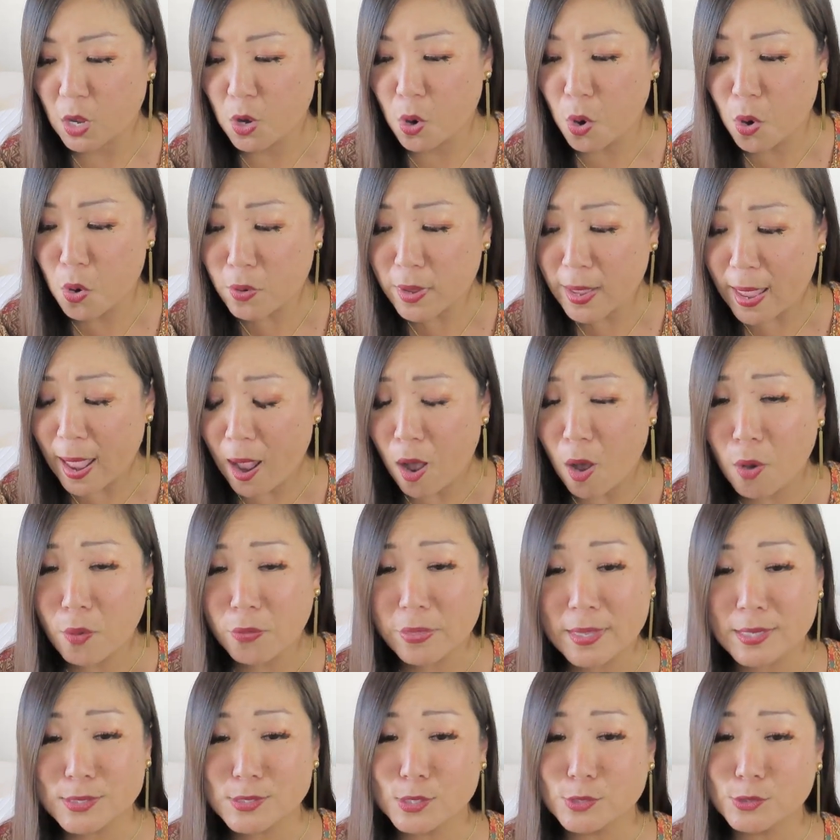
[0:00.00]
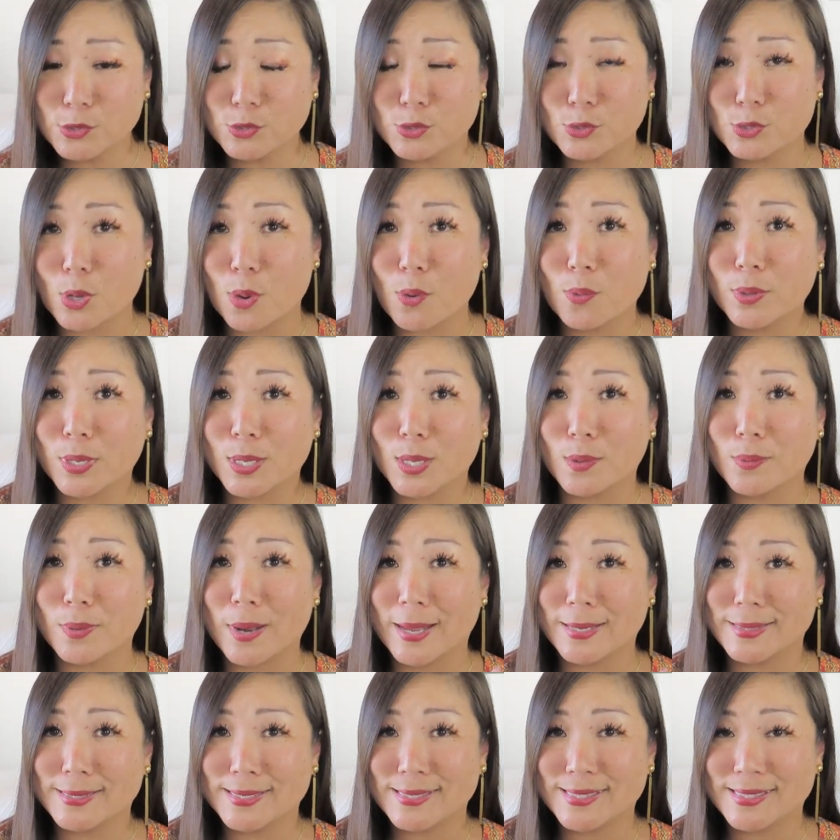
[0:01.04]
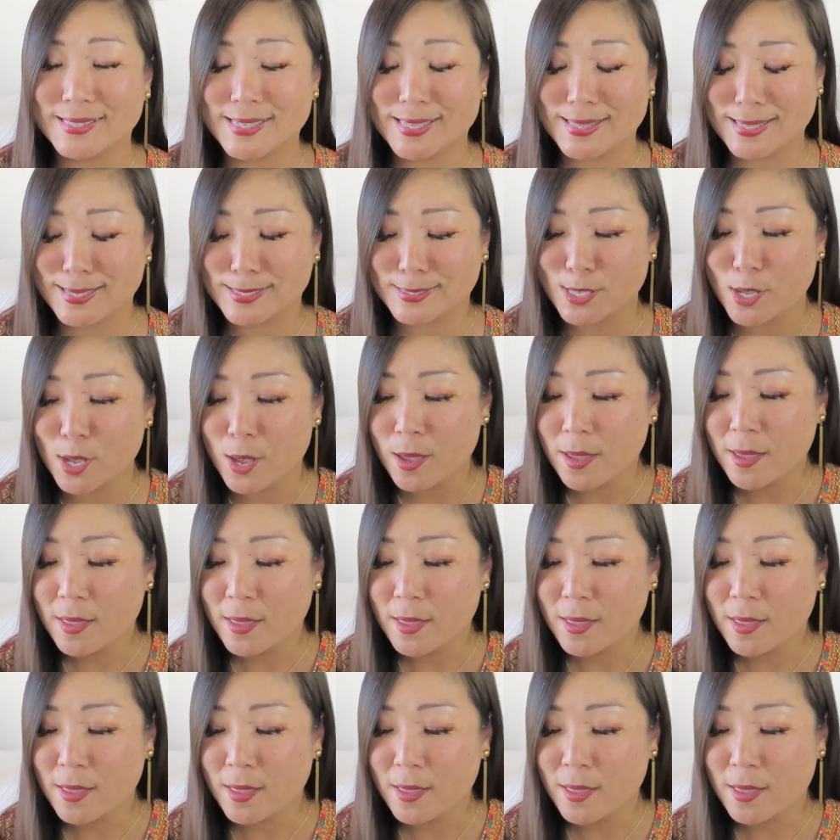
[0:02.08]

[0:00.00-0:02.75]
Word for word: Okay. Oh, these are so cute. I did see these.